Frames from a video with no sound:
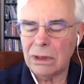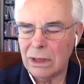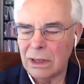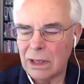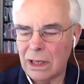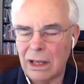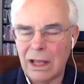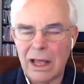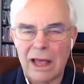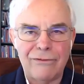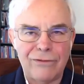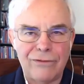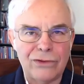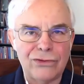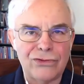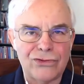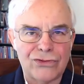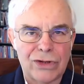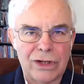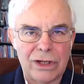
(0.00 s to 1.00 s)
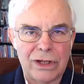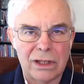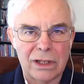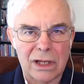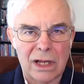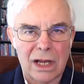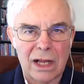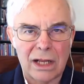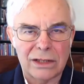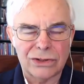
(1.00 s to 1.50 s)
Uh, have you seen a
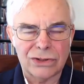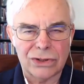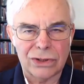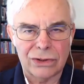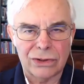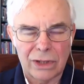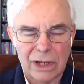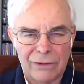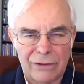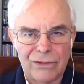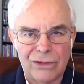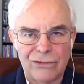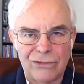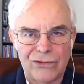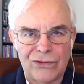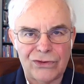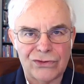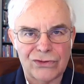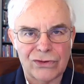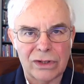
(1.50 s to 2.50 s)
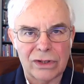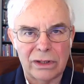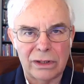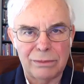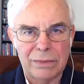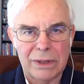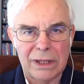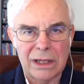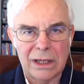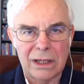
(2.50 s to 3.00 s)
concert? Have you physically
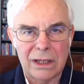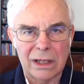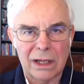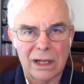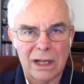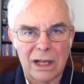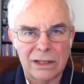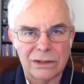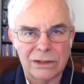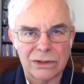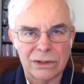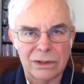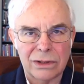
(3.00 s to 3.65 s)
been at a yeah. concert?